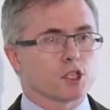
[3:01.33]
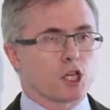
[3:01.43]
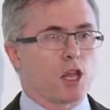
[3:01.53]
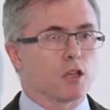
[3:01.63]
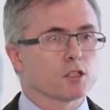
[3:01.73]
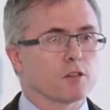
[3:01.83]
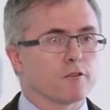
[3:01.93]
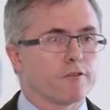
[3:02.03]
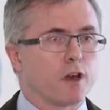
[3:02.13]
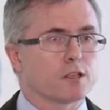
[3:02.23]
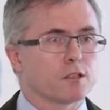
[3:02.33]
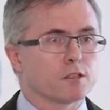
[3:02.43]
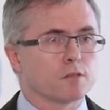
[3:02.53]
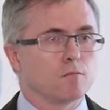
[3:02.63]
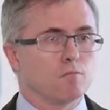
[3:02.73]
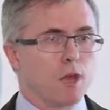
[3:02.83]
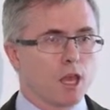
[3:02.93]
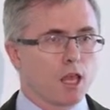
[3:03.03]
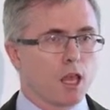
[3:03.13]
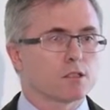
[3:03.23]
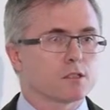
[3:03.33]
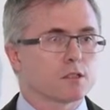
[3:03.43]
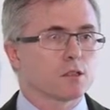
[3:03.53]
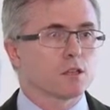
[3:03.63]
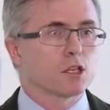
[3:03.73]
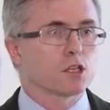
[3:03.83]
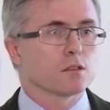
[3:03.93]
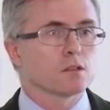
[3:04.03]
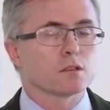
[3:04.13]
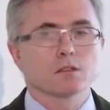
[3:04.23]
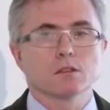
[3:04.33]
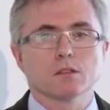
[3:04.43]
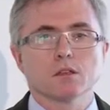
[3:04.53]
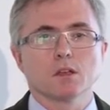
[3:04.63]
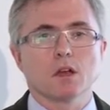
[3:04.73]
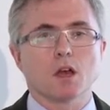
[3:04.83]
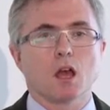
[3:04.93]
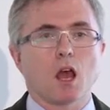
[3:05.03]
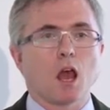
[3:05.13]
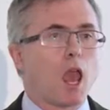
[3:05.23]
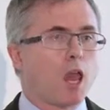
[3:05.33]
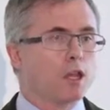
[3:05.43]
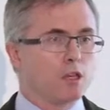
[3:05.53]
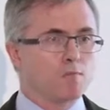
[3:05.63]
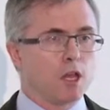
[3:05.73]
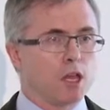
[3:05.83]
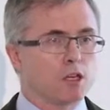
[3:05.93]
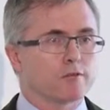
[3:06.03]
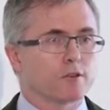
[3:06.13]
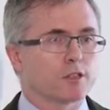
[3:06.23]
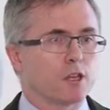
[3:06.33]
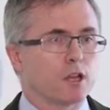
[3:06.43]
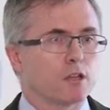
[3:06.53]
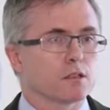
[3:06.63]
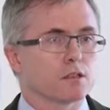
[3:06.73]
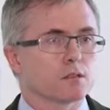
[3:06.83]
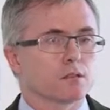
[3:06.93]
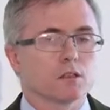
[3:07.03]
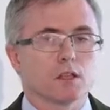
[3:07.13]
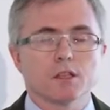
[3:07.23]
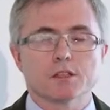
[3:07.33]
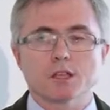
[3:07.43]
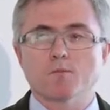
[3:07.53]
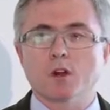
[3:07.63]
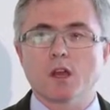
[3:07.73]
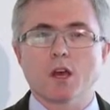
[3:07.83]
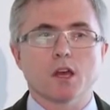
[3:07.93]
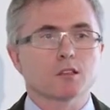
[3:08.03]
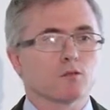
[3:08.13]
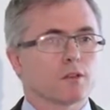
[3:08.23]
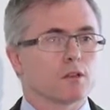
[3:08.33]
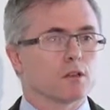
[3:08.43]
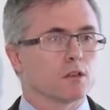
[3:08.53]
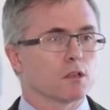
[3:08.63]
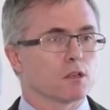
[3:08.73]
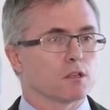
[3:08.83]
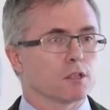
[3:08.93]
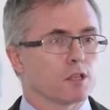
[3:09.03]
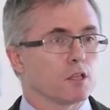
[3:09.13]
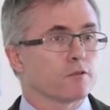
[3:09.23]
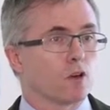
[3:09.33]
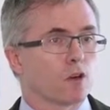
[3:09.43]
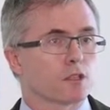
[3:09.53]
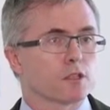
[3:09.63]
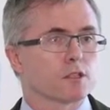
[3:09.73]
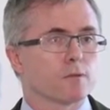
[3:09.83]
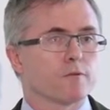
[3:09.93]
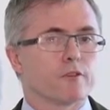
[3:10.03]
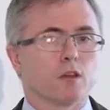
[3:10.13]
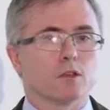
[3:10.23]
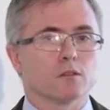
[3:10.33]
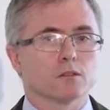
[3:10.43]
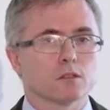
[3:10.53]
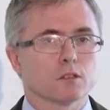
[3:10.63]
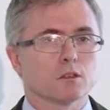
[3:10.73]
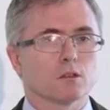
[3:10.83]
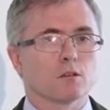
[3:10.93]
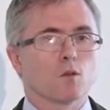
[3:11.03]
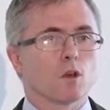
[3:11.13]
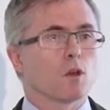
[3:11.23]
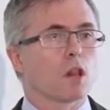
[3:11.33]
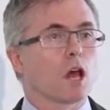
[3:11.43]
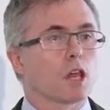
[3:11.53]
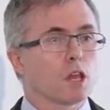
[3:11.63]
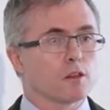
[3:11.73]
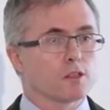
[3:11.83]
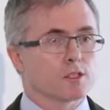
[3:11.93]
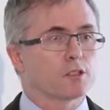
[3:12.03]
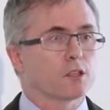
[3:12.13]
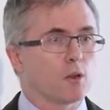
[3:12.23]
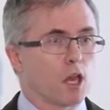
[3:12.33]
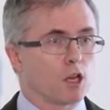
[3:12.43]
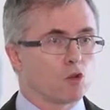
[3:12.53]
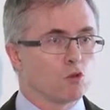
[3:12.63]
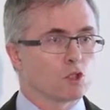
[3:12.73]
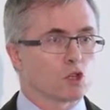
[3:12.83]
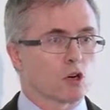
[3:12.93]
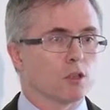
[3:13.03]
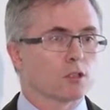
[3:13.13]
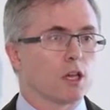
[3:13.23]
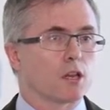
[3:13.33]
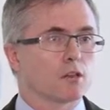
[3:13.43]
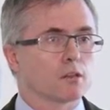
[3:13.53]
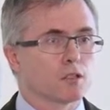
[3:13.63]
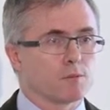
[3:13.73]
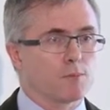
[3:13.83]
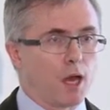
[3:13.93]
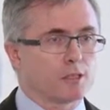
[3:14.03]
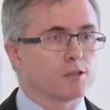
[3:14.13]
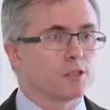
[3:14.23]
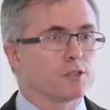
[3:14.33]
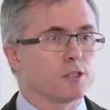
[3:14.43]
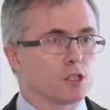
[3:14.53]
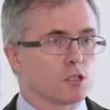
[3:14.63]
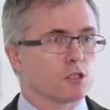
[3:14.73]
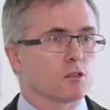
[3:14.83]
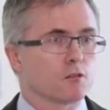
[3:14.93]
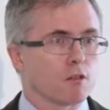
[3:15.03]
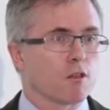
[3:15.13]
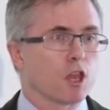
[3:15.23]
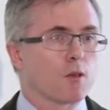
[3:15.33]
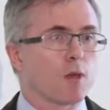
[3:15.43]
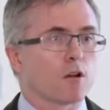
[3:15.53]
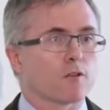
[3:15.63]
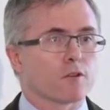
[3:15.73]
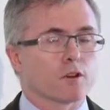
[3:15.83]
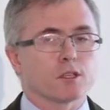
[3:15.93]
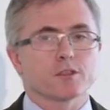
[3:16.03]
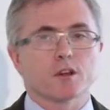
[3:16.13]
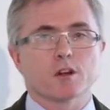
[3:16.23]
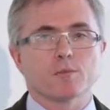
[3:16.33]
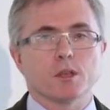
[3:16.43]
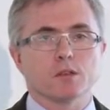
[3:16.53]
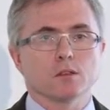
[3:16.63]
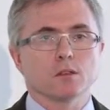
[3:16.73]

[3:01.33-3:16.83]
challenge that faces many cancer clinicians and in many different settings. In some regards, with the disease of Hodgkin's lymphoma, we were lucky in the sense that we had good trial data to base the decision to think about offering this therapy.